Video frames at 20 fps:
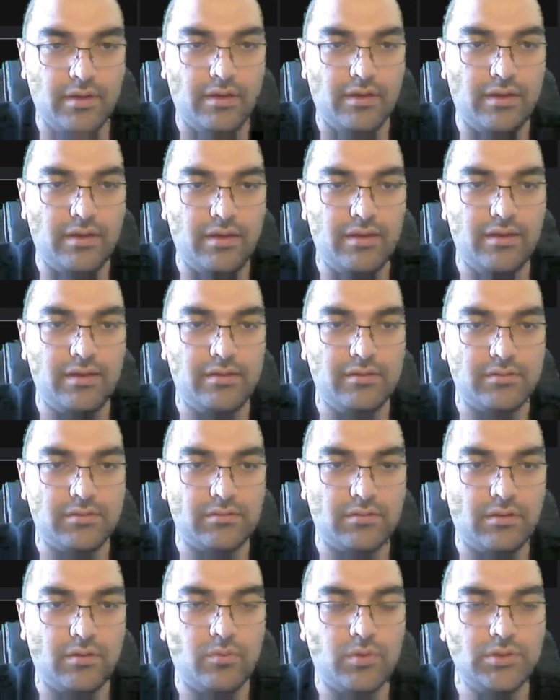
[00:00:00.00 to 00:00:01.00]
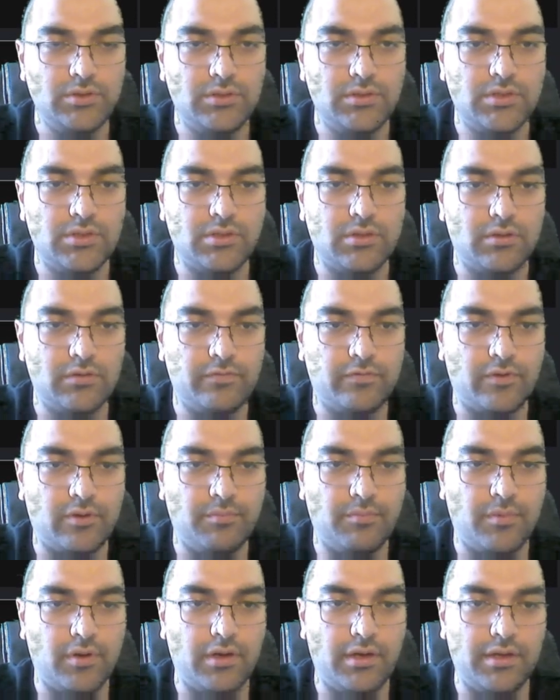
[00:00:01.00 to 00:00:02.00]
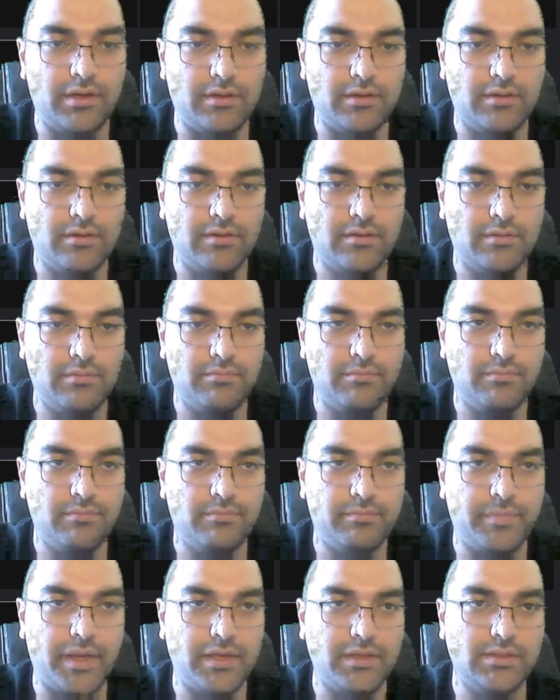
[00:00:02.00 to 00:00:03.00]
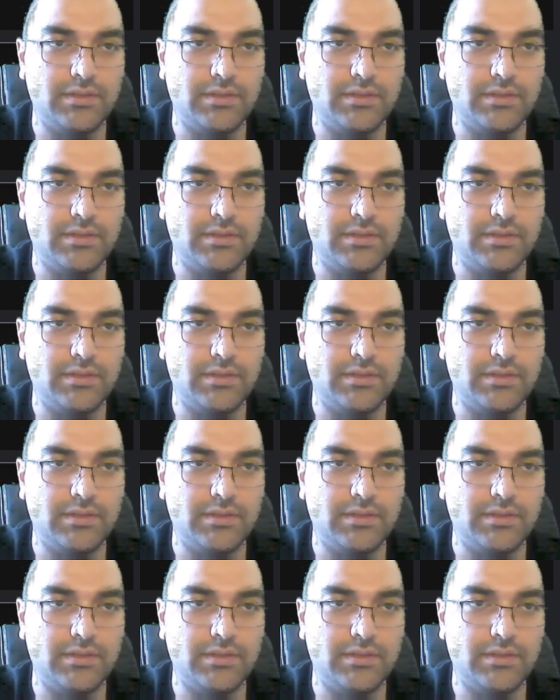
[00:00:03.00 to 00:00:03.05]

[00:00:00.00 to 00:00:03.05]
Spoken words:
And I want to start from my base